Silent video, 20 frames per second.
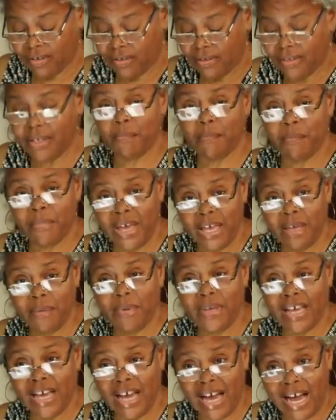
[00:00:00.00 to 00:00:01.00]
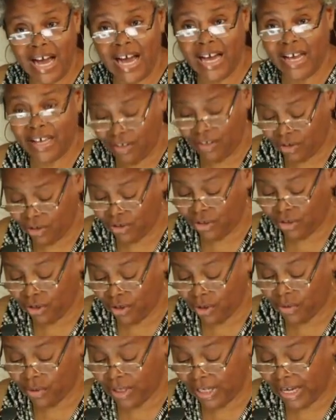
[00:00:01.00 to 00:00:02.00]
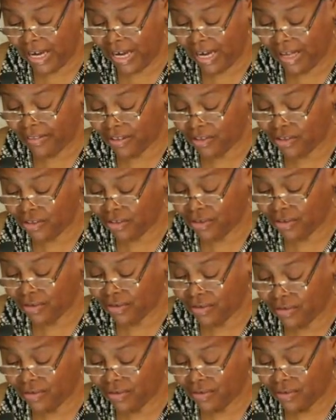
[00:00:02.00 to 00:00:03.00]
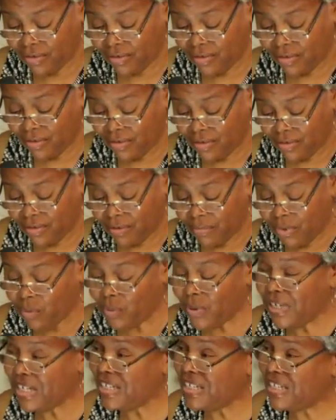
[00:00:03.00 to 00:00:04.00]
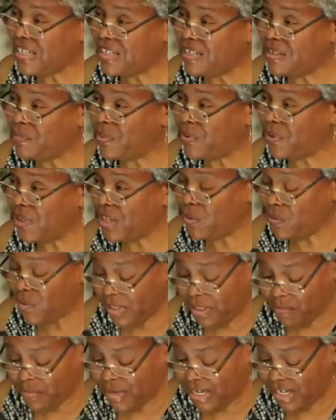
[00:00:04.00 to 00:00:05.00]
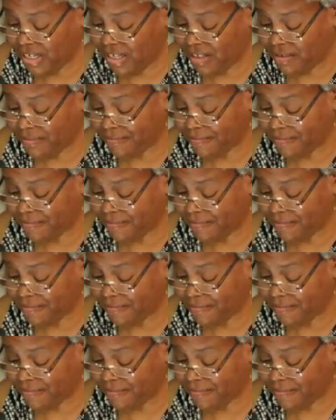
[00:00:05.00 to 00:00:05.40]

that maybe I could go to college. But what he didn't bring was money.